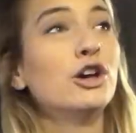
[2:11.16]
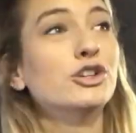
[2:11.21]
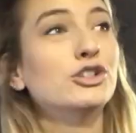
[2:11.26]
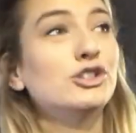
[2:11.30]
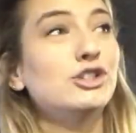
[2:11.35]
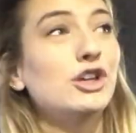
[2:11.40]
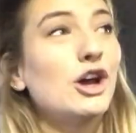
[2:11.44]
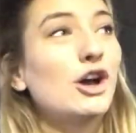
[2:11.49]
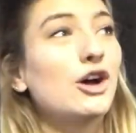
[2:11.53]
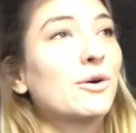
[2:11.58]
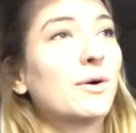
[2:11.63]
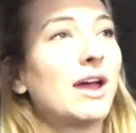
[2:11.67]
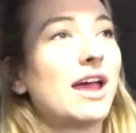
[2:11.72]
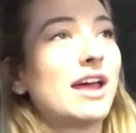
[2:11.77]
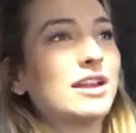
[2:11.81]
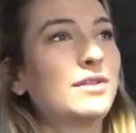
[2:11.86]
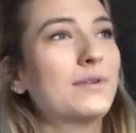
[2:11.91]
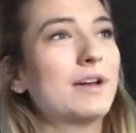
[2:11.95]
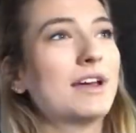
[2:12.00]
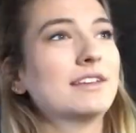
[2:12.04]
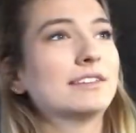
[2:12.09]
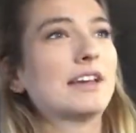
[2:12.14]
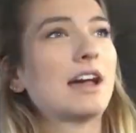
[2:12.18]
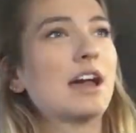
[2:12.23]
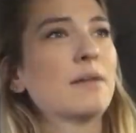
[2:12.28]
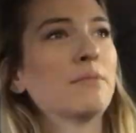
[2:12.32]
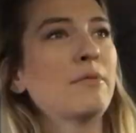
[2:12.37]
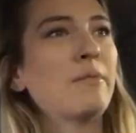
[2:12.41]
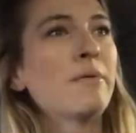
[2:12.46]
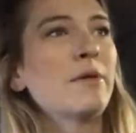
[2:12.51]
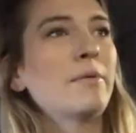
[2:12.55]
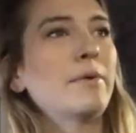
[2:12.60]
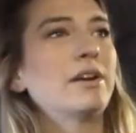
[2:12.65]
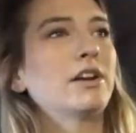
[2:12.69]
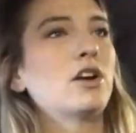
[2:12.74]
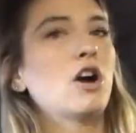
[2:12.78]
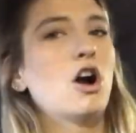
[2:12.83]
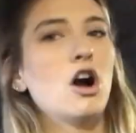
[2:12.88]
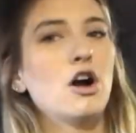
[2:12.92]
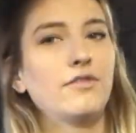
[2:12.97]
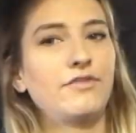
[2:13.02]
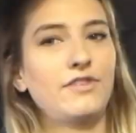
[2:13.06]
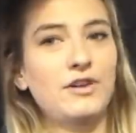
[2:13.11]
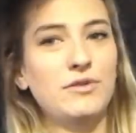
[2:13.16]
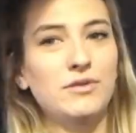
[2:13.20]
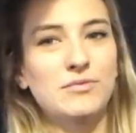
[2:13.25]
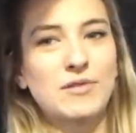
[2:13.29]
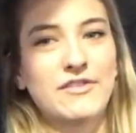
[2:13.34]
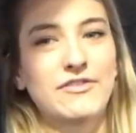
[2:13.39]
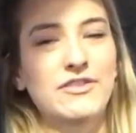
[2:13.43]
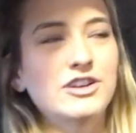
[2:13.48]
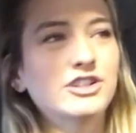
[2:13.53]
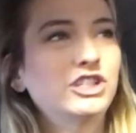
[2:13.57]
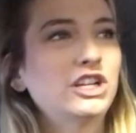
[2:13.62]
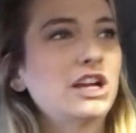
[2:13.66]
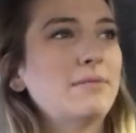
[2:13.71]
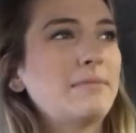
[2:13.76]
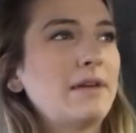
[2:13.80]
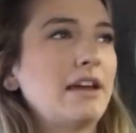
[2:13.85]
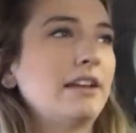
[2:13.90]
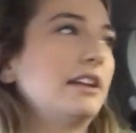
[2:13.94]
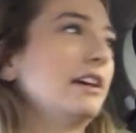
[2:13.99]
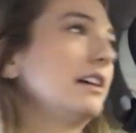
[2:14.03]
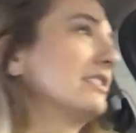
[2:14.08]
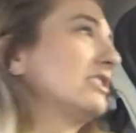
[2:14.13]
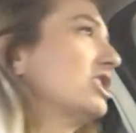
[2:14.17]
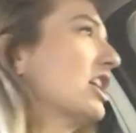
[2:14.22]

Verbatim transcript: So, anyways, I'm on my way to coffee with my friend Shay Amanda.